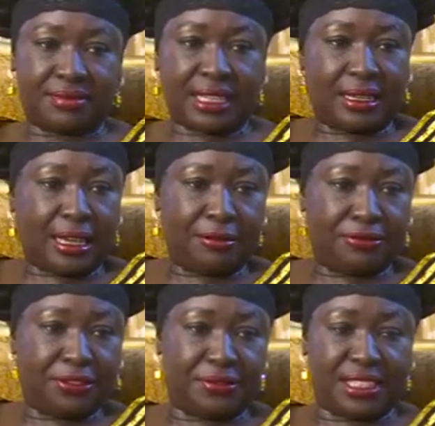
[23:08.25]
And now I'm
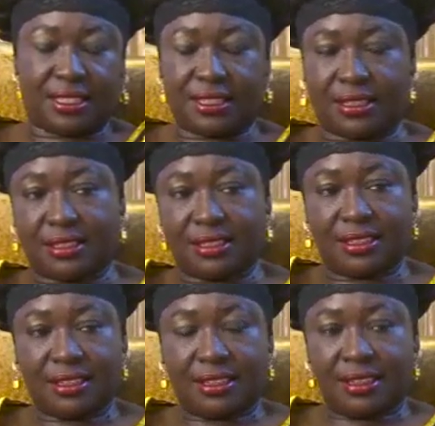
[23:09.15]
56.
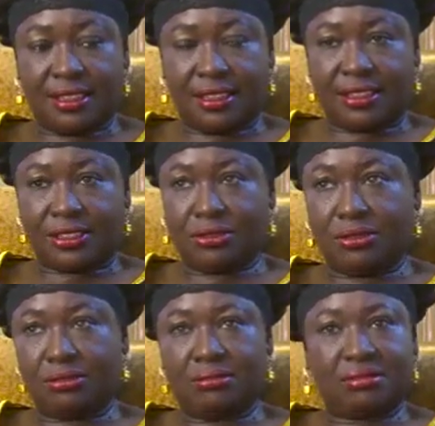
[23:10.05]
So